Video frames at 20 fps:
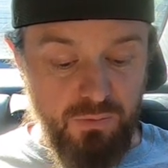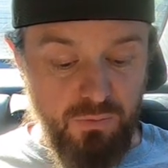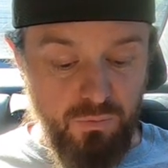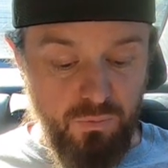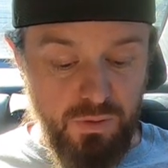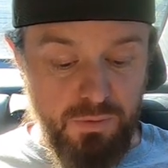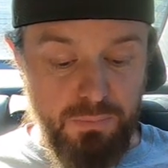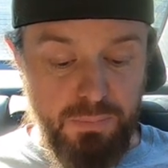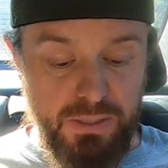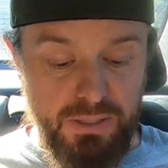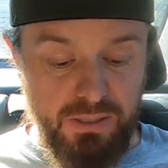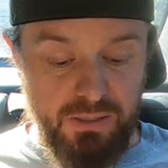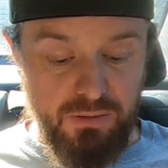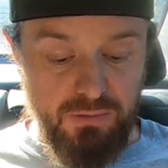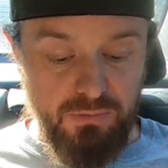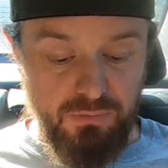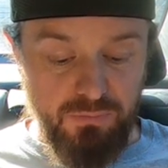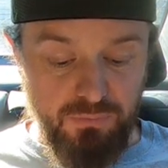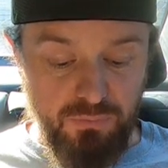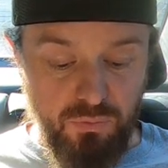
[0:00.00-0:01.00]
One pick,
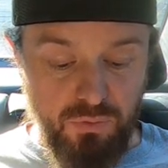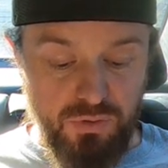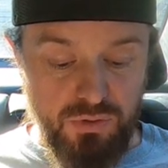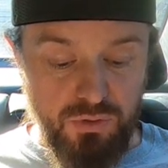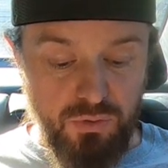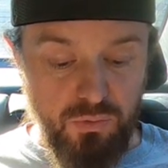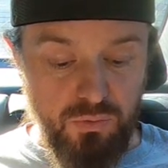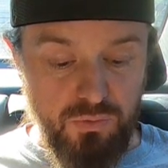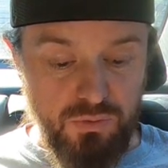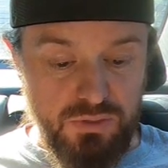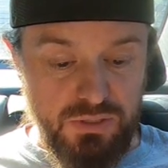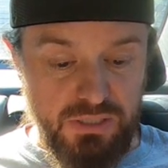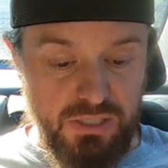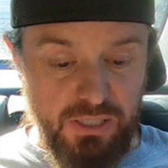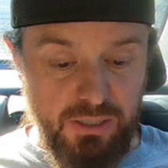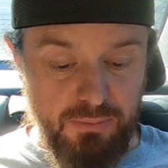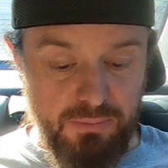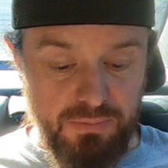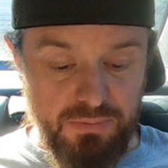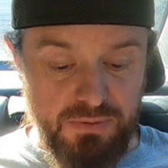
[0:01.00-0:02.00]
4
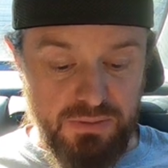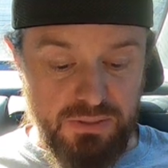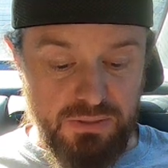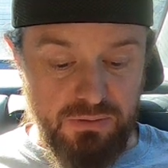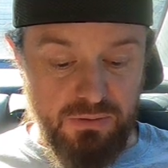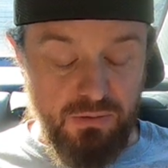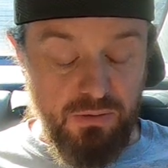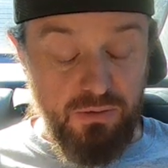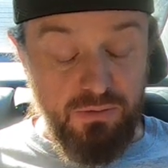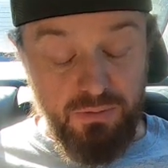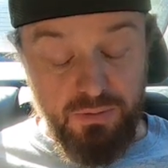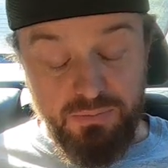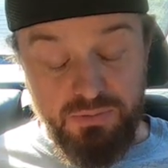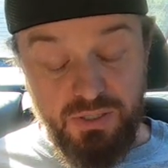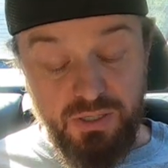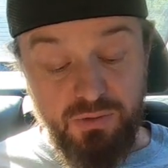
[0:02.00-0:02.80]
stops for